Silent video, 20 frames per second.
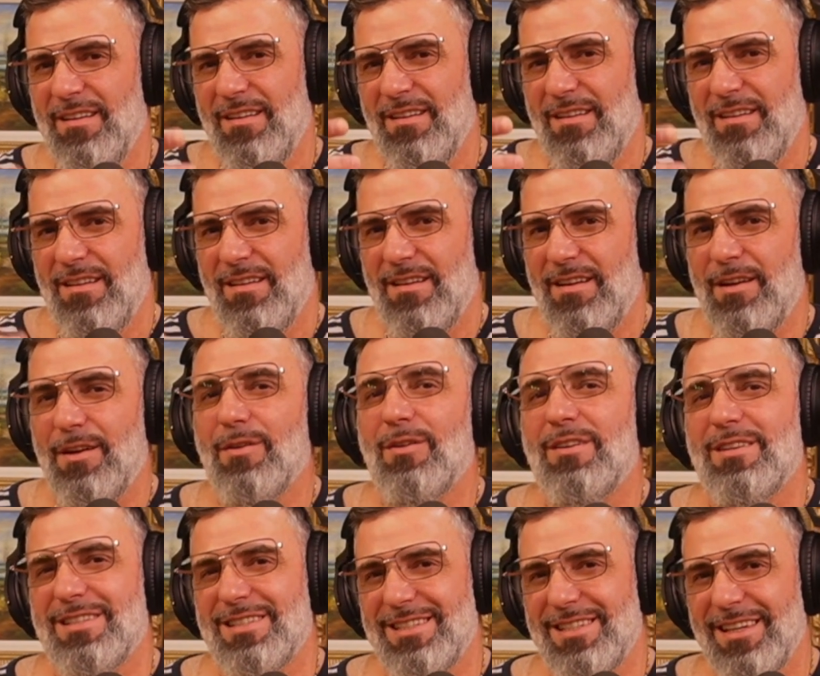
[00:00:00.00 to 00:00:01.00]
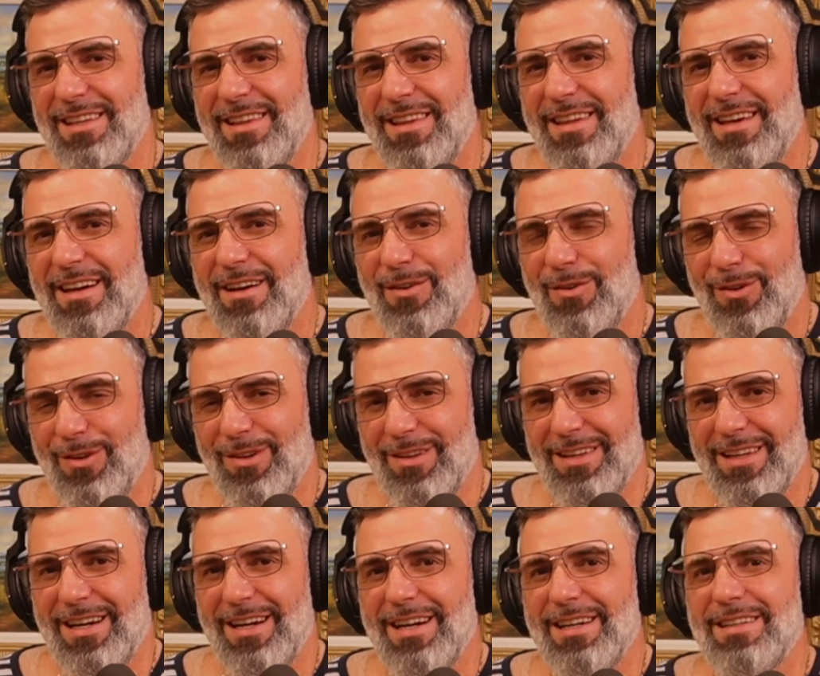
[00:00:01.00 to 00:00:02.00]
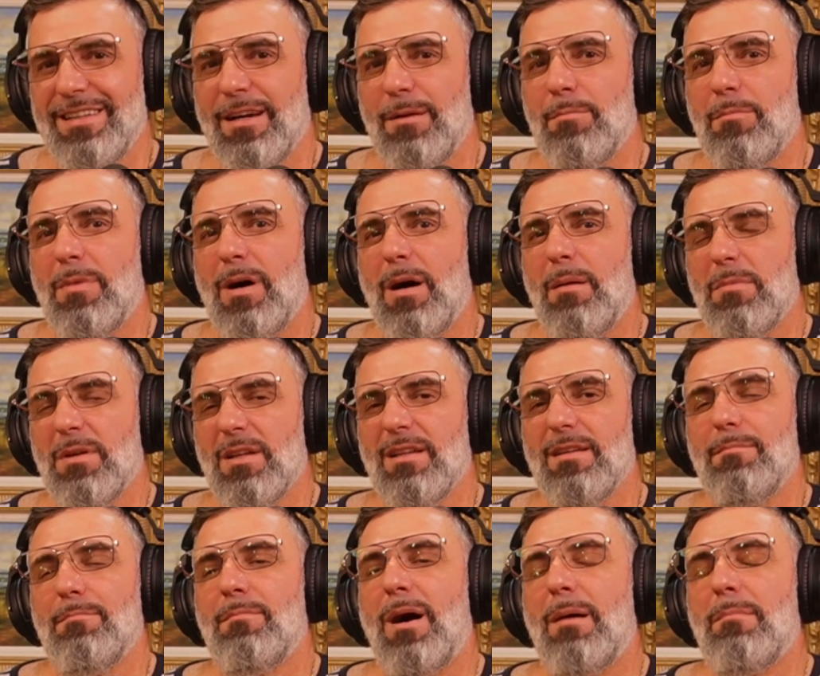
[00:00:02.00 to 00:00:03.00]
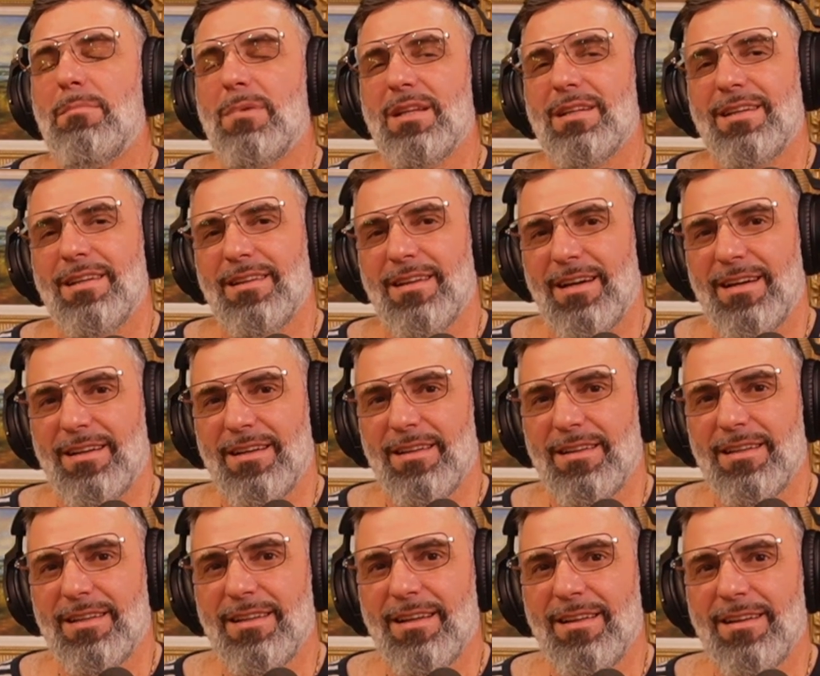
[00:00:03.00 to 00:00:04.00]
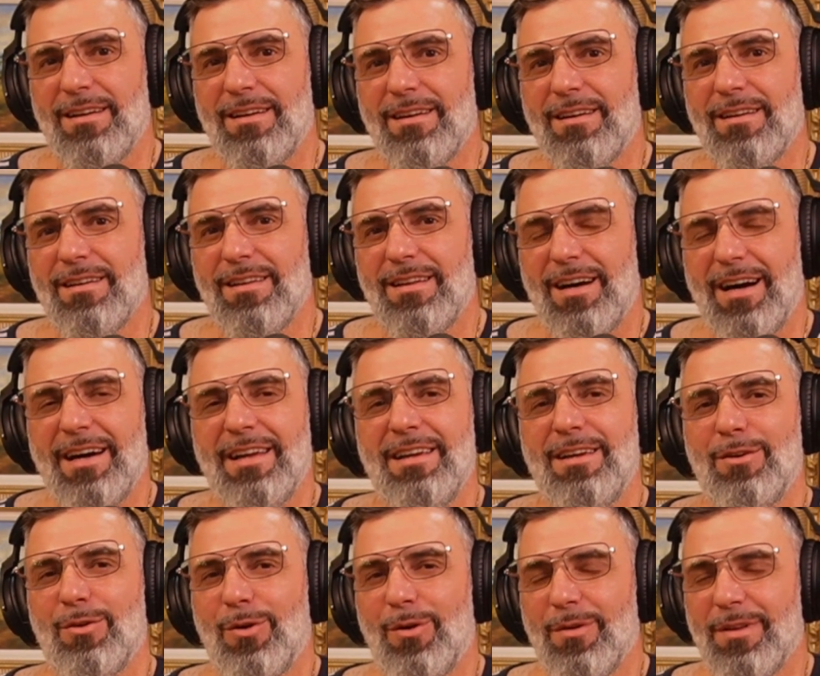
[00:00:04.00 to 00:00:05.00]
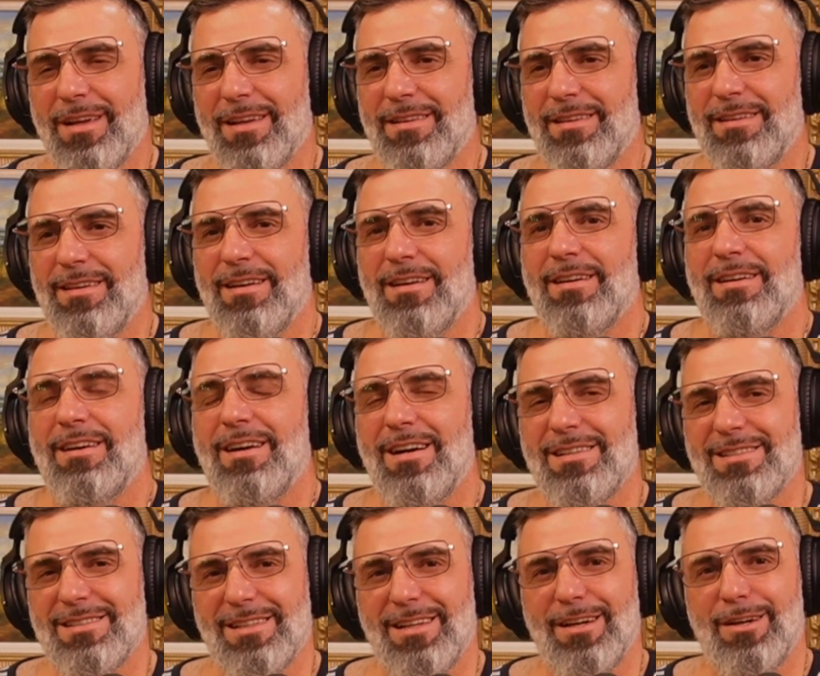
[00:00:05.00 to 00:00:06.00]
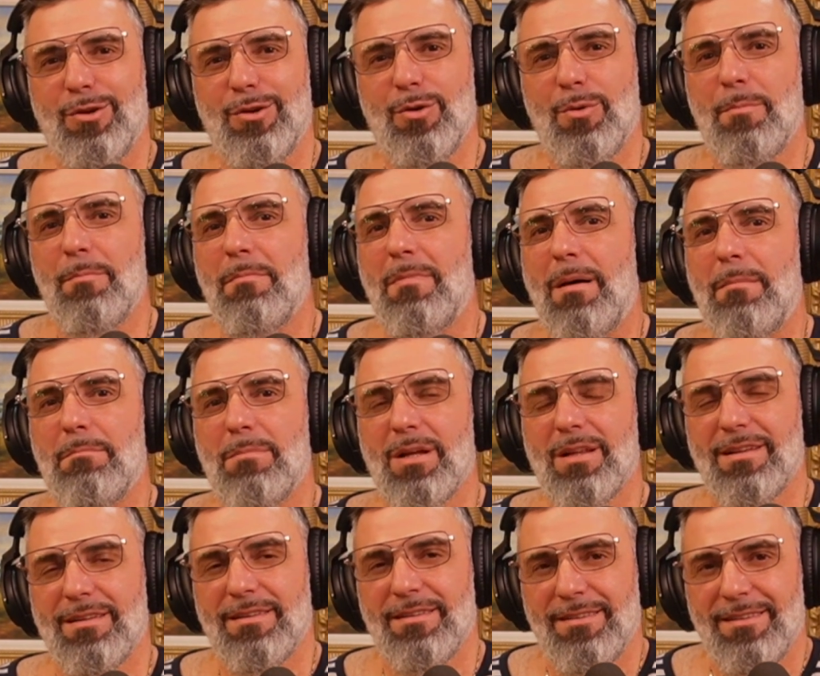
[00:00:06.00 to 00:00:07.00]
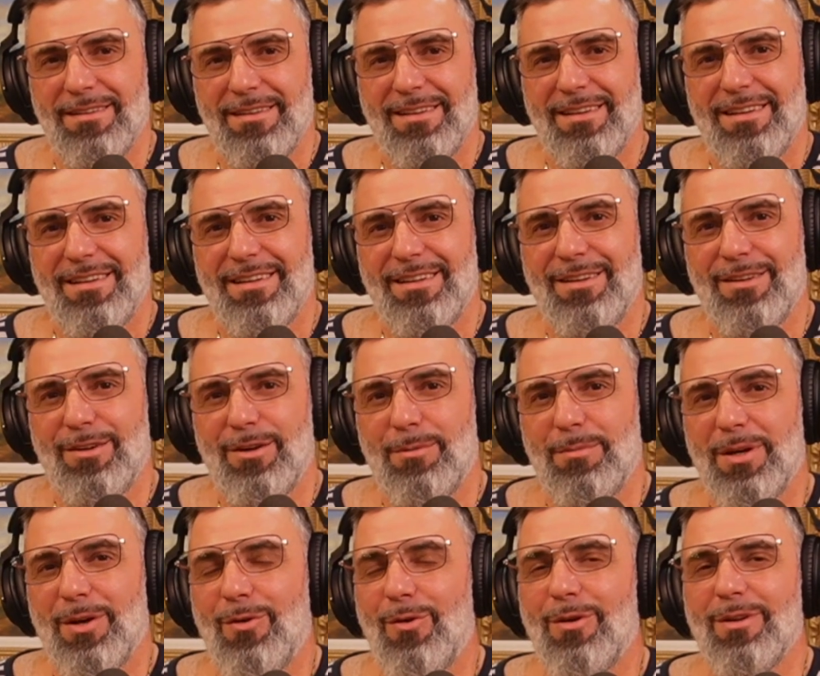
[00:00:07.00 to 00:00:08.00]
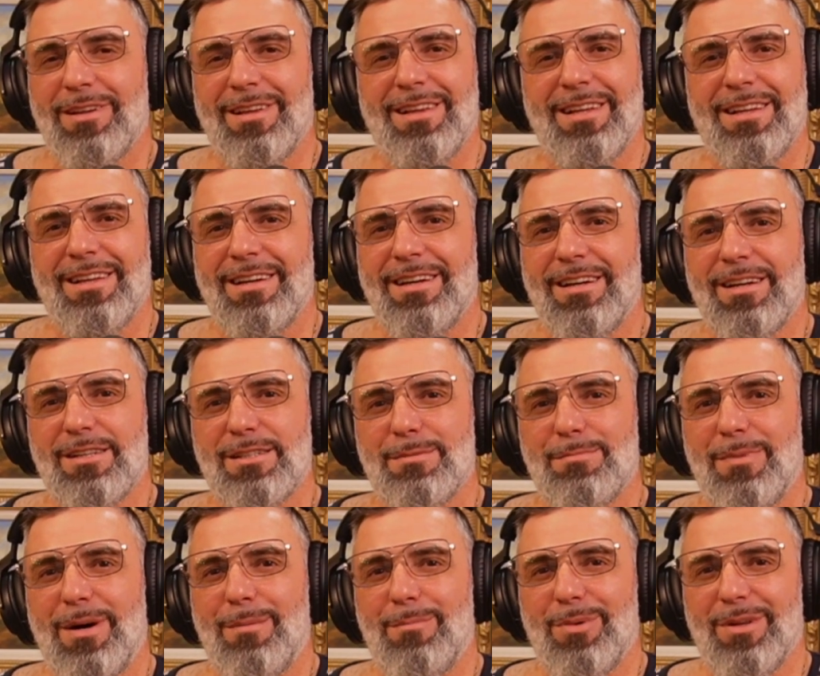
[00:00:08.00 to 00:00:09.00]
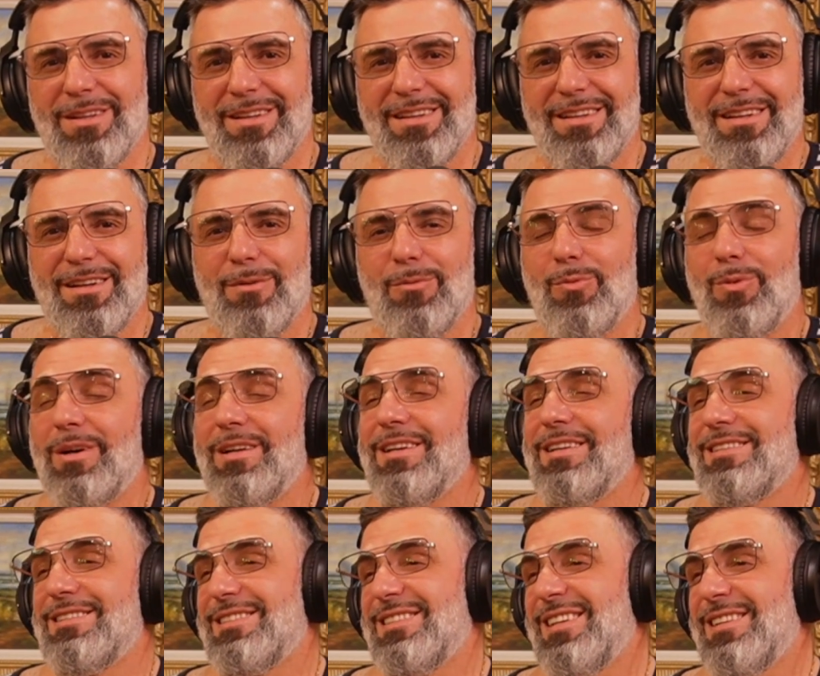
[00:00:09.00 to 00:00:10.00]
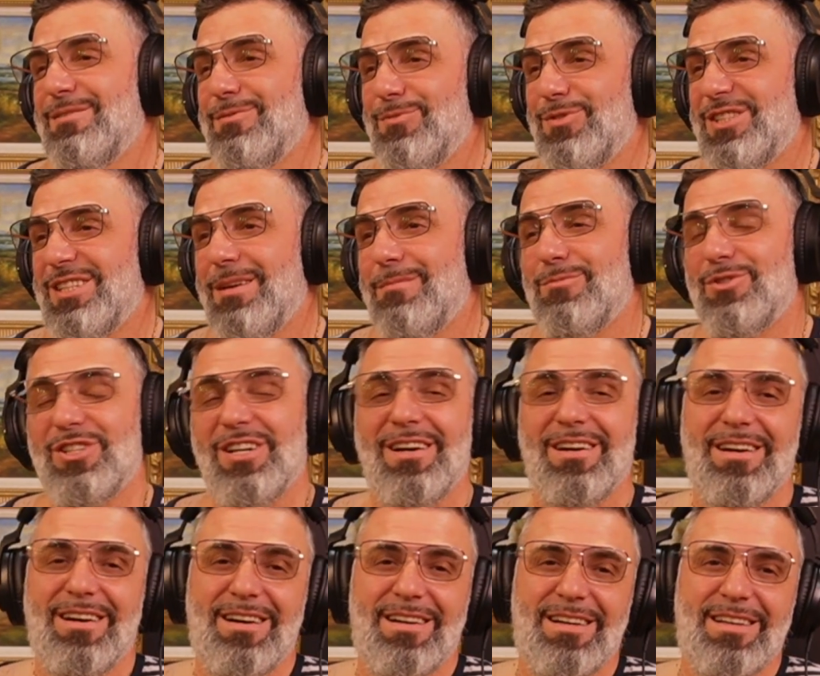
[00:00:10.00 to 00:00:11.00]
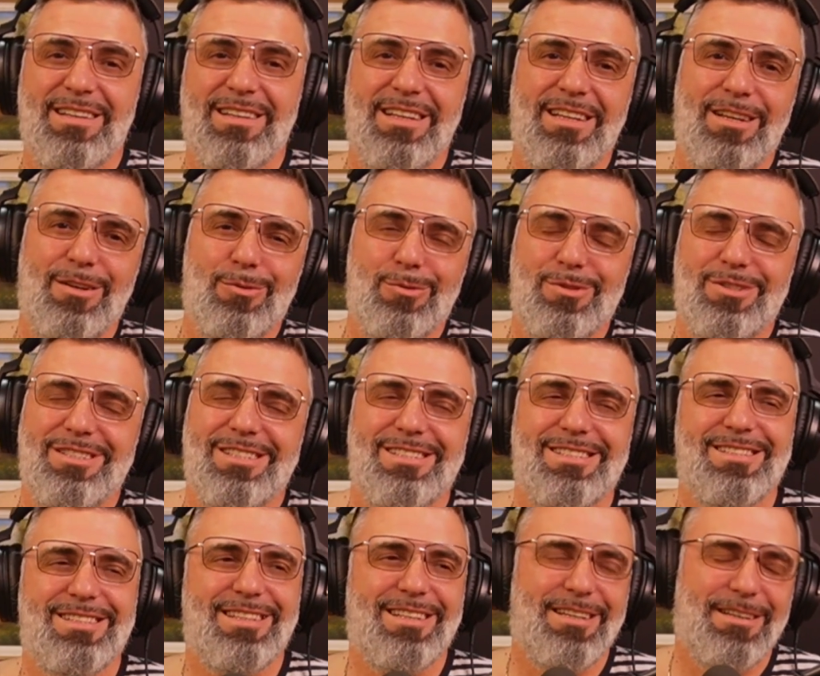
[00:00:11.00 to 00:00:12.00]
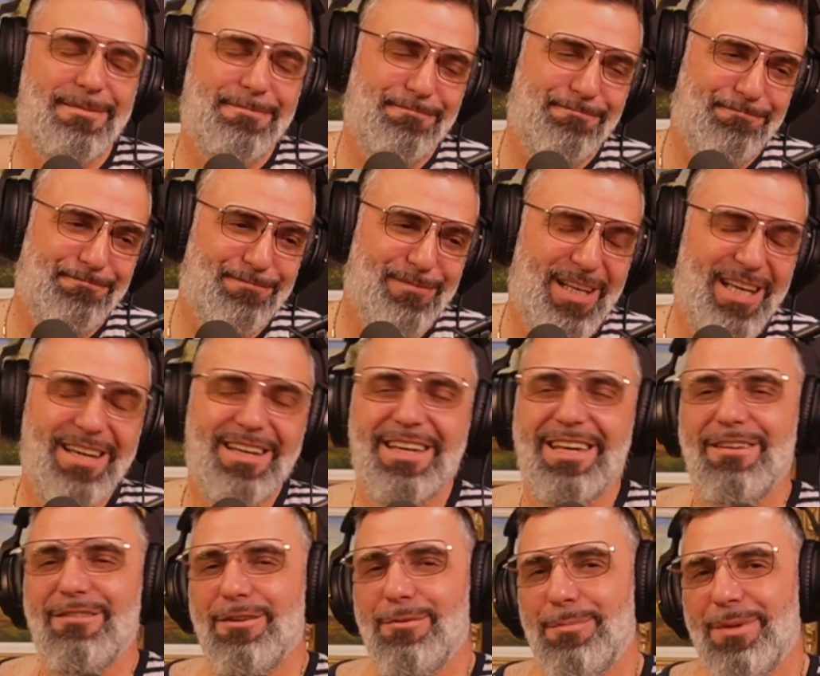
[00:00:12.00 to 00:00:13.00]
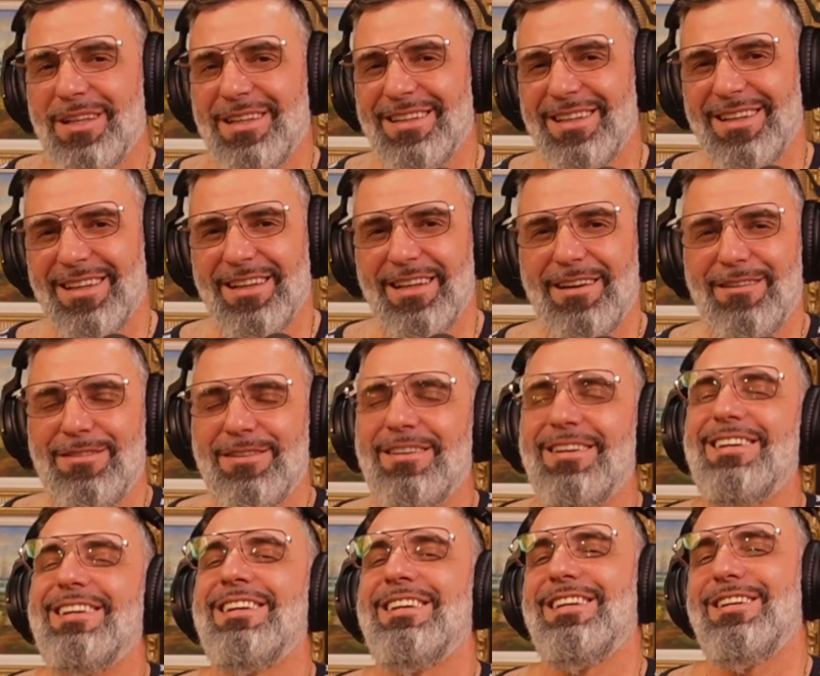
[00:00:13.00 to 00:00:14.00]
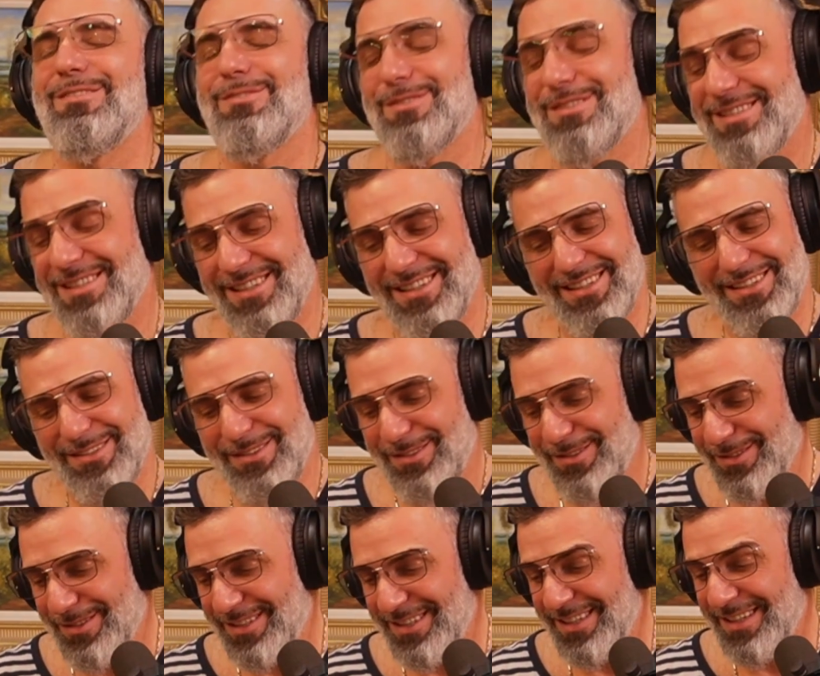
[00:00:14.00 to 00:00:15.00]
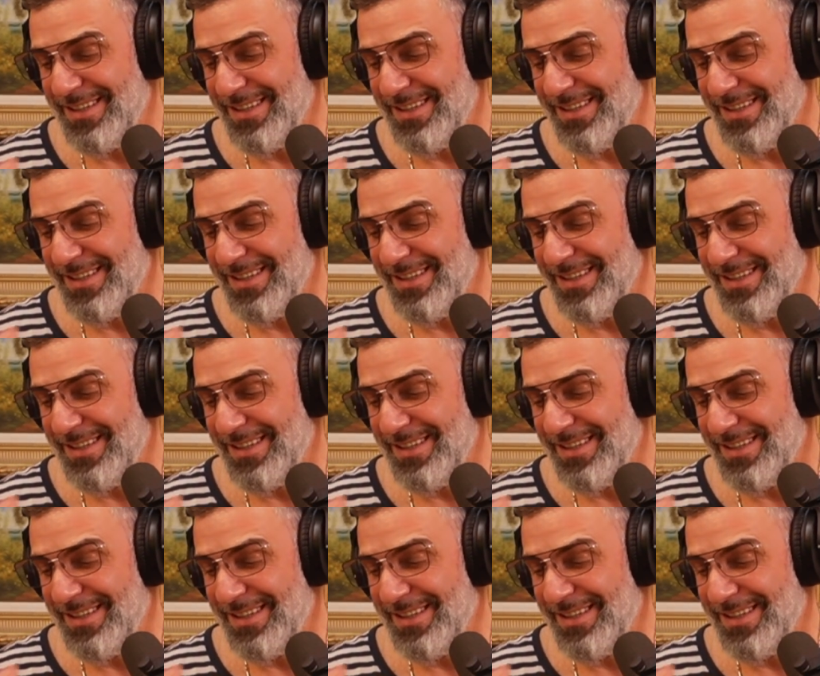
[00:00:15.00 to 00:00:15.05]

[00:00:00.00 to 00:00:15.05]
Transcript: are you gonna sit there all night and mumbling like a little girl? I didn't know that guys like you mumble. You know what I mean? Only little girls mumble. What did Sam Giancana did? He was just, he gave him a little laugh. He was like, okay,